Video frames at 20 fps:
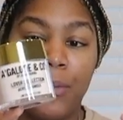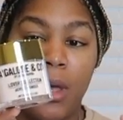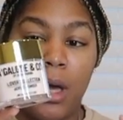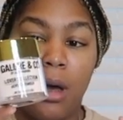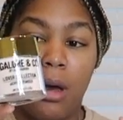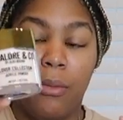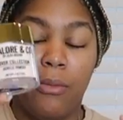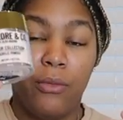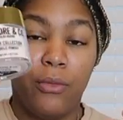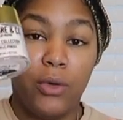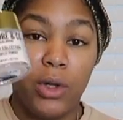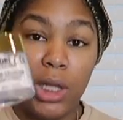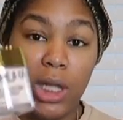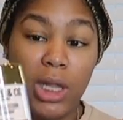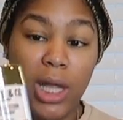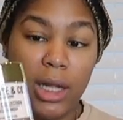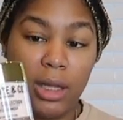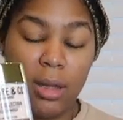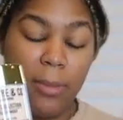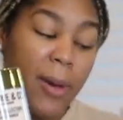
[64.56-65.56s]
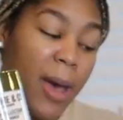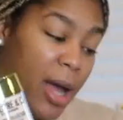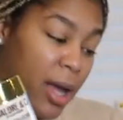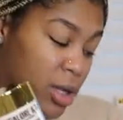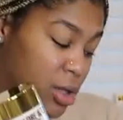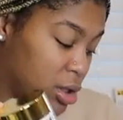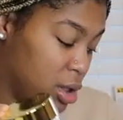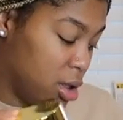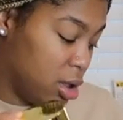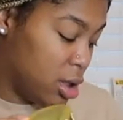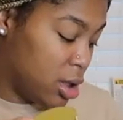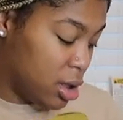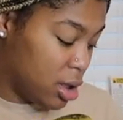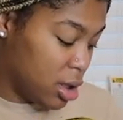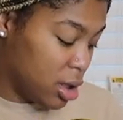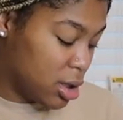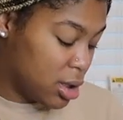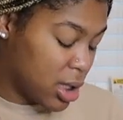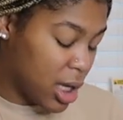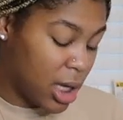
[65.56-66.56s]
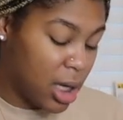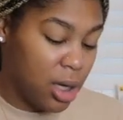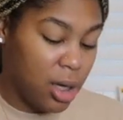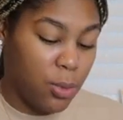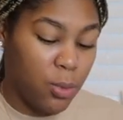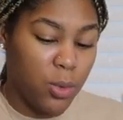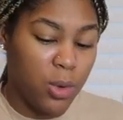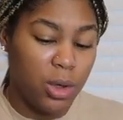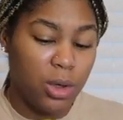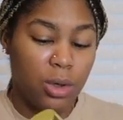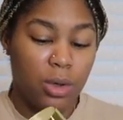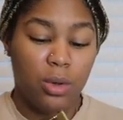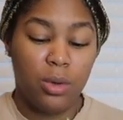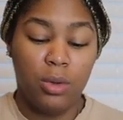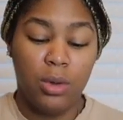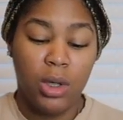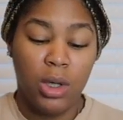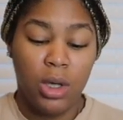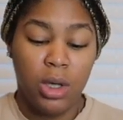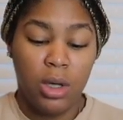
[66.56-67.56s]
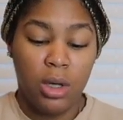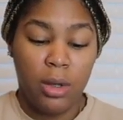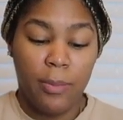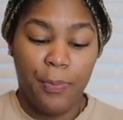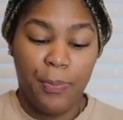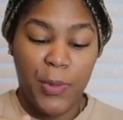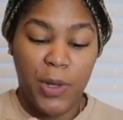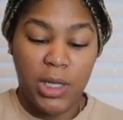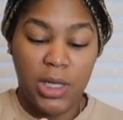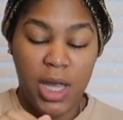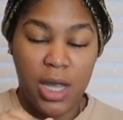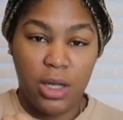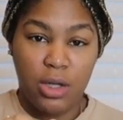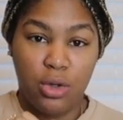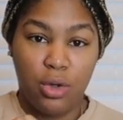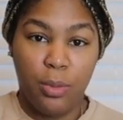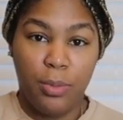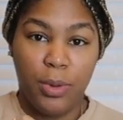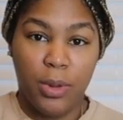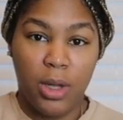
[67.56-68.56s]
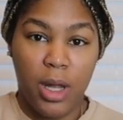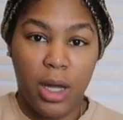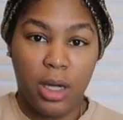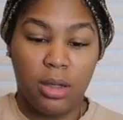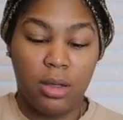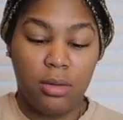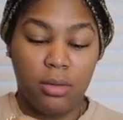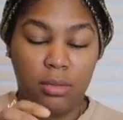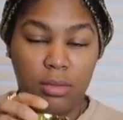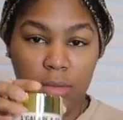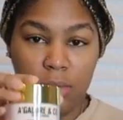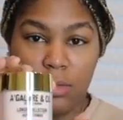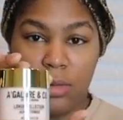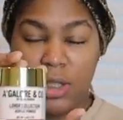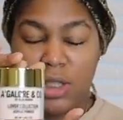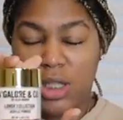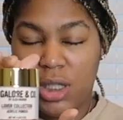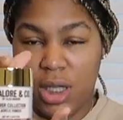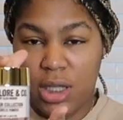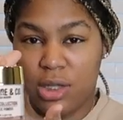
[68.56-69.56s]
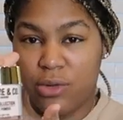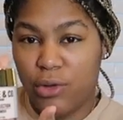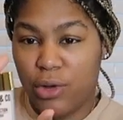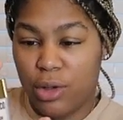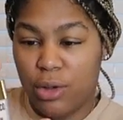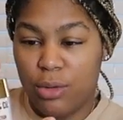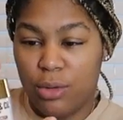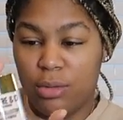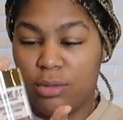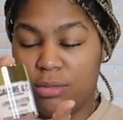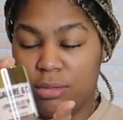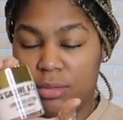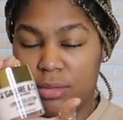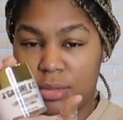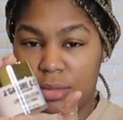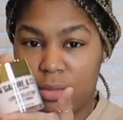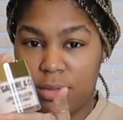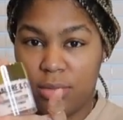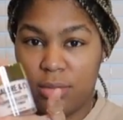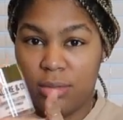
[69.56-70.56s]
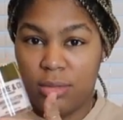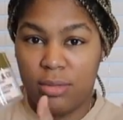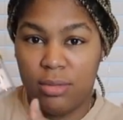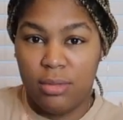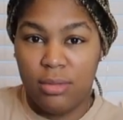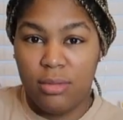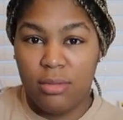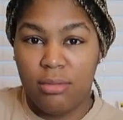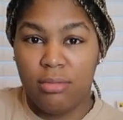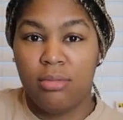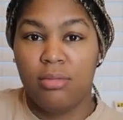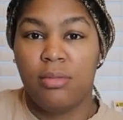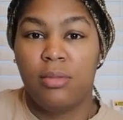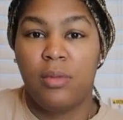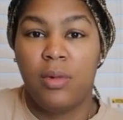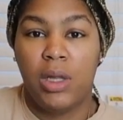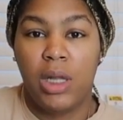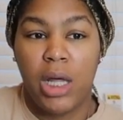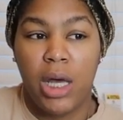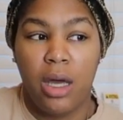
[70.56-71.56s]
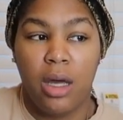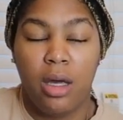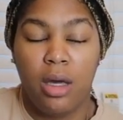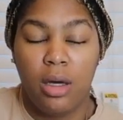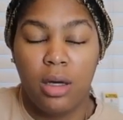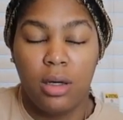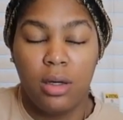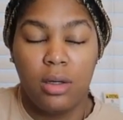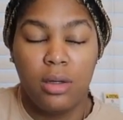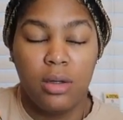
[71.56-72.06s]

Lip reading: Really like the packaging. It looks like it's like super, like, it just looks real, like,